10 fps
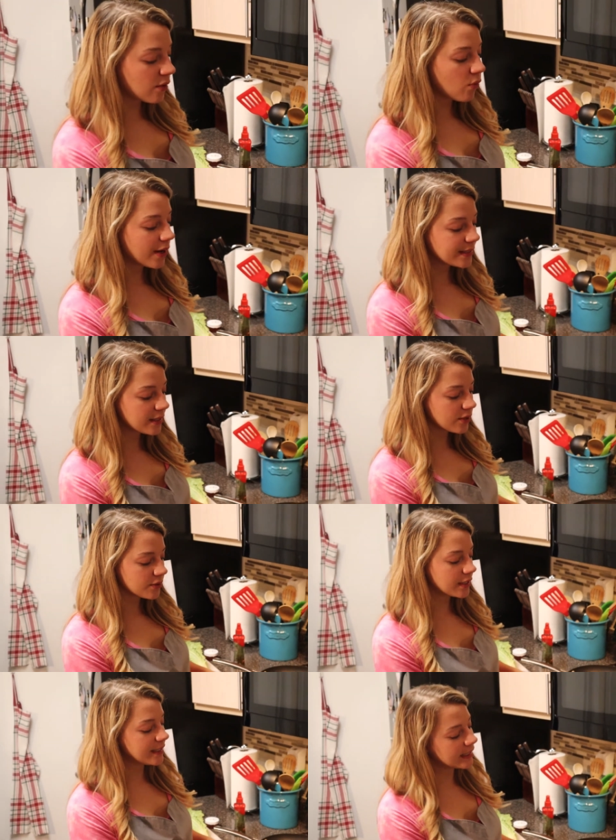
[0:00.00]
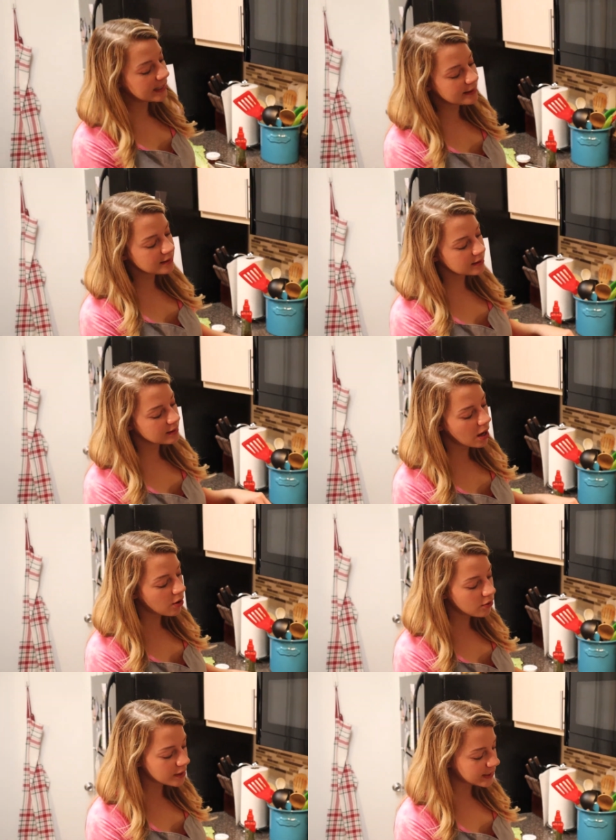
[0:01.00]
was a little sticky.
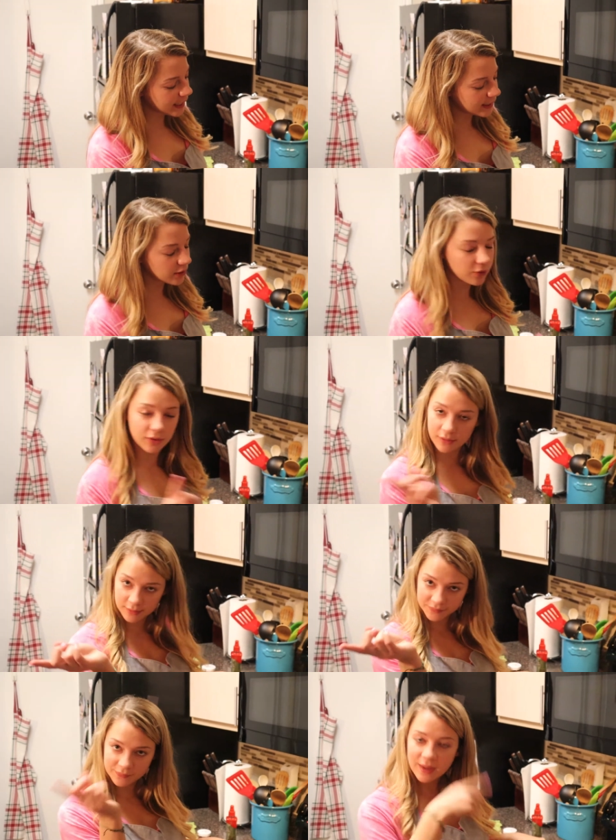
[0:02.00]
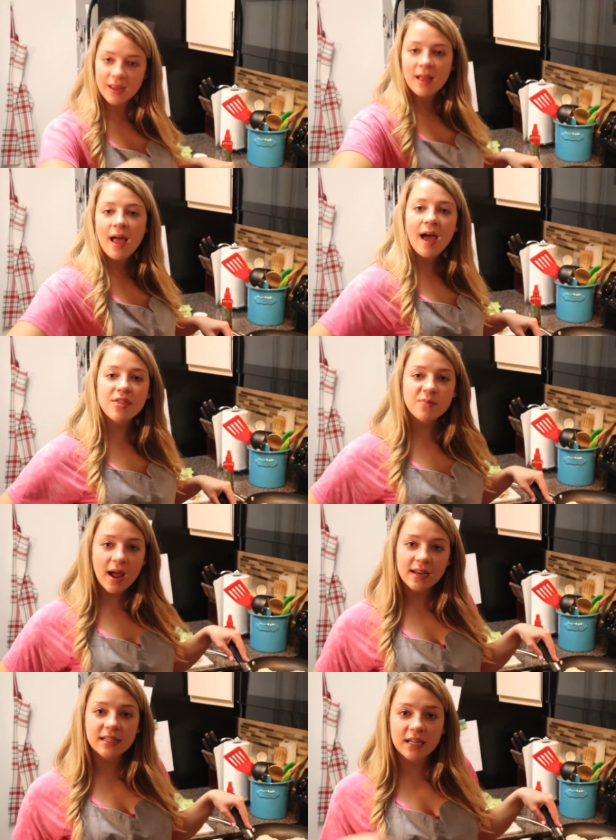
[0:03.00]
So Daniel had the
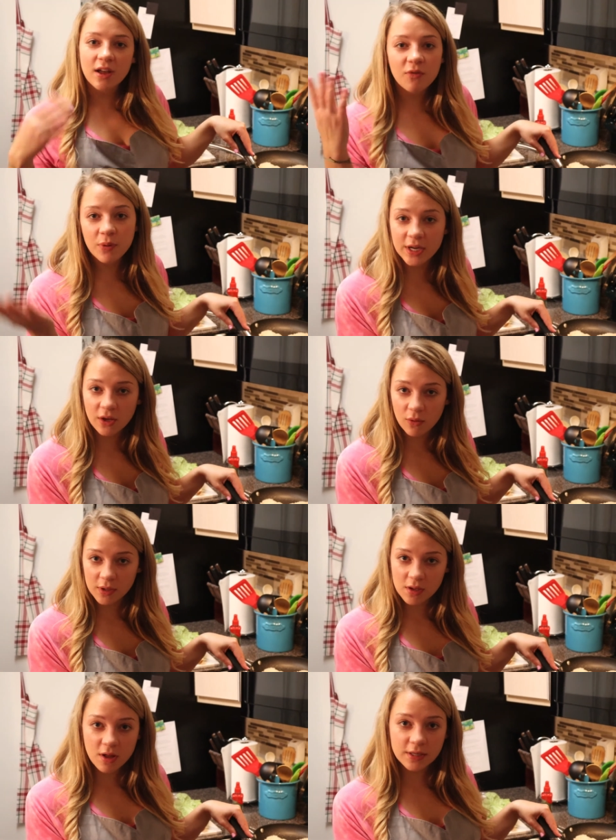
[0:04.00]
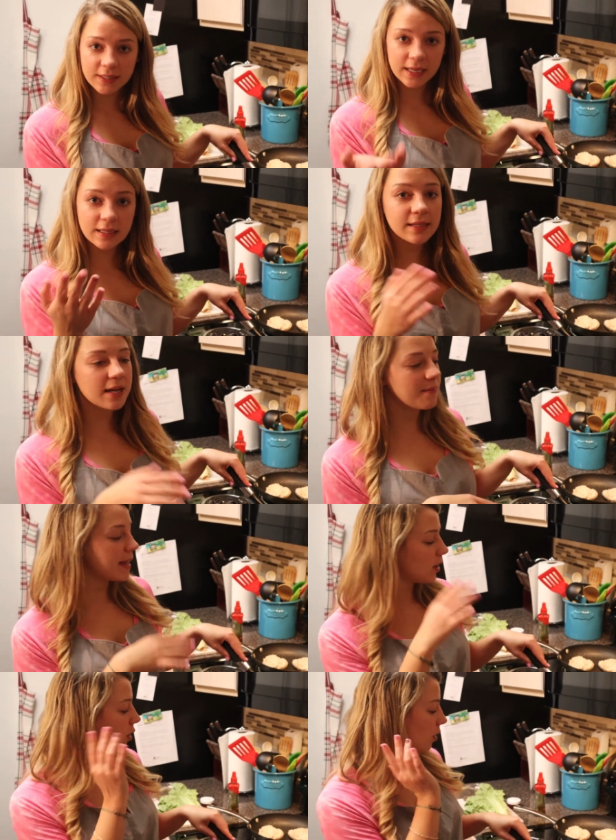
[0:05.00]
bright idea of putting oil on his hands, and it made
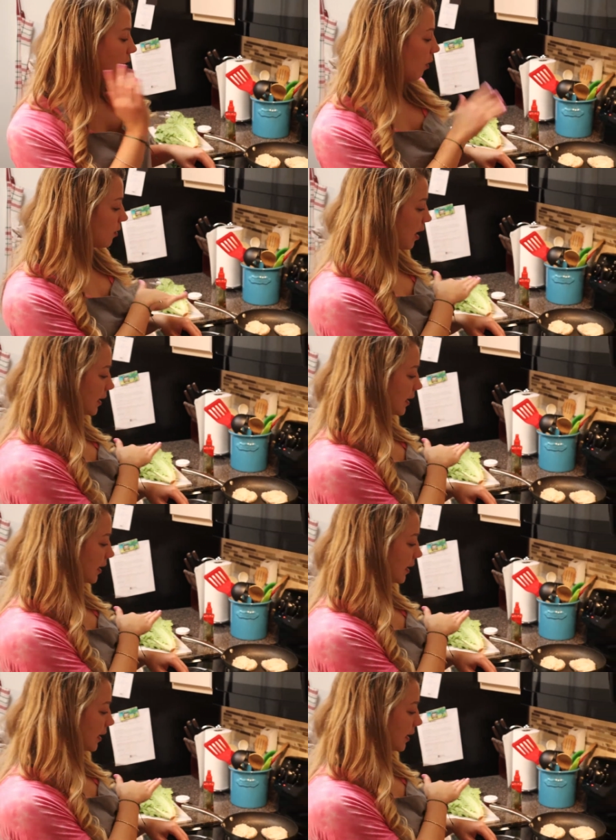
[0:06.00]
it a whole lot